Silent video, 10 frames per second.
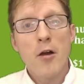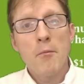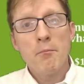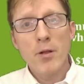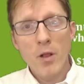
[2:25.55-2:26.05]

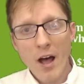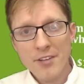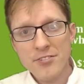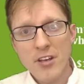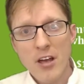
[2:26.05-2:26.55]

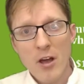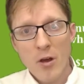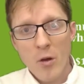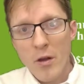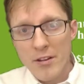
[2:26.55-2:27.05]
plus
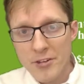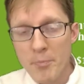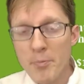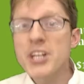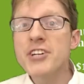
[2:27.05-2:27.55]

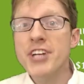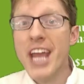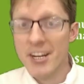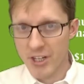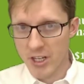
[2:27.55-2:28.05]

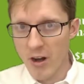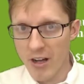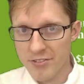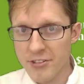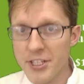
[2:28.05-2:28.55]
depreciation
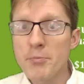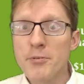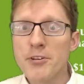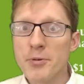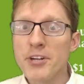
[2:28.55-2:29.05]
costs or
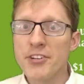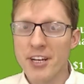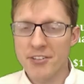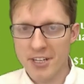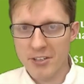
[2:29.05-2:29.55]

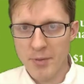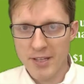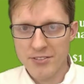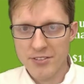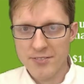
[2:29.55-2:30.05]
depreciation
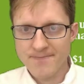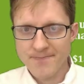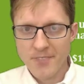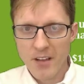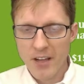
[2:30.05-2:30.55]
expenses.
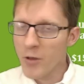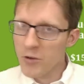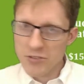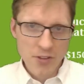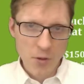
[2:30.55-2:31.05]
Okay,
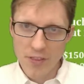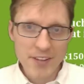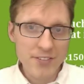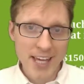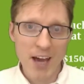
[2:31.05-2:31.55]
those are the only
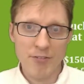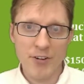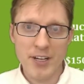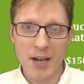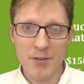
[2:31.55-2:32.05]
things that count
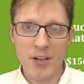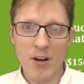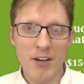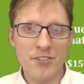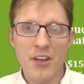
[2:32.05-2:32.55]
for accounting
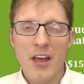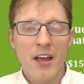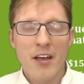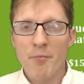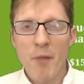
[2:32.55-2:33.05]
costs.
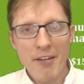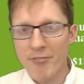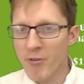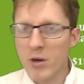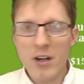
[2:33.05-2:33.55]
My
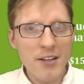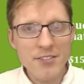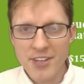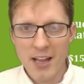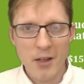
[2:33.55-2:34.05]
foregone
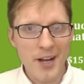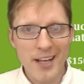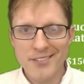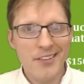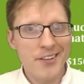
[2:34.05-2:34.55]
salary
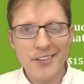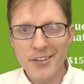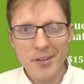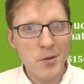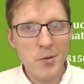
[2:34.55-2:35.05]
has nothing to
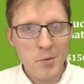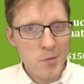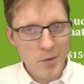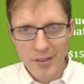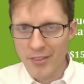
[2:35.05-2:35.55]
do
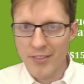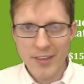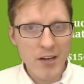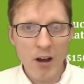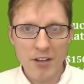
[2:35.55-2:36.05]
with
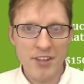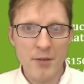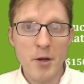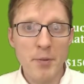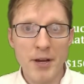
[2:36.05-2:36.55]
the costs that
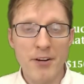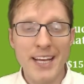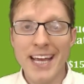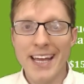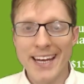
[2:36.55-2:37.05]
would appear
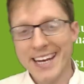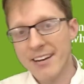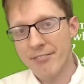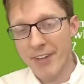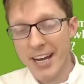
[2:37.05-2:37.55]
in
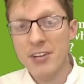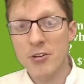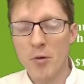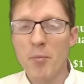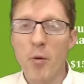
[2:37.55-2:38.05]
a
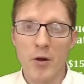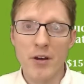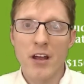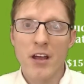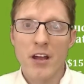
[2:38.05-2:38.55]
financial report
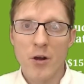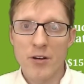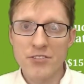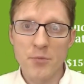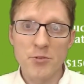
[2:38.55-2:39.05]
or
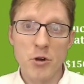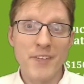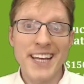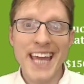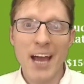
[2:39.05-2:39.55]
in some sort of
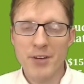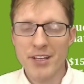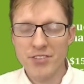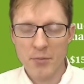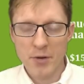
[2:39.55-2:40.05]
an accounting
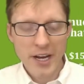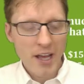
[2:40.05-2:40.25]
summary.